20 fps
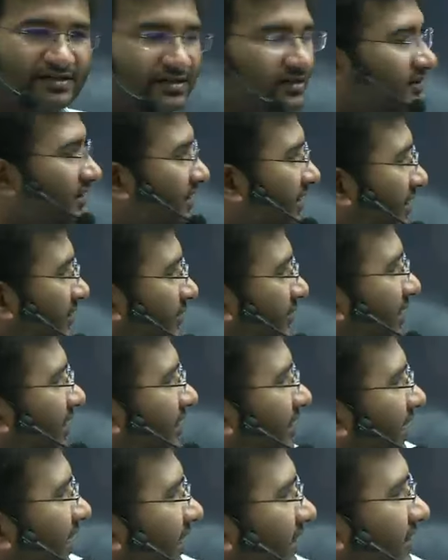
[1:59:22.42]
that are being
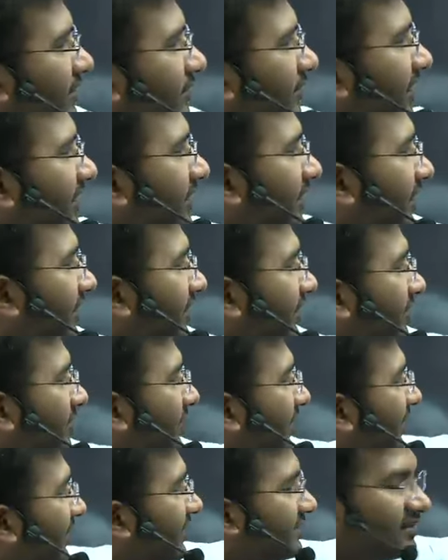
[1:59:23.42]
carried by greater
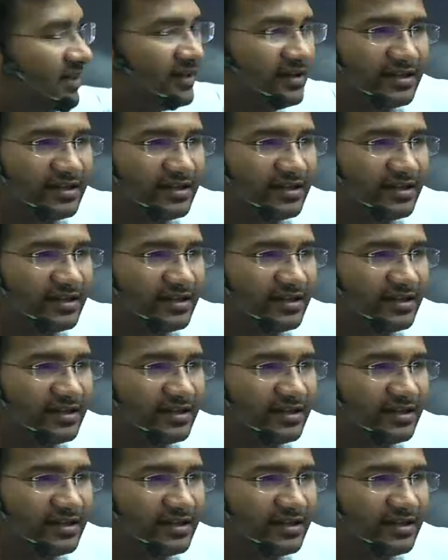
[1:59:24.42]
Himalayas and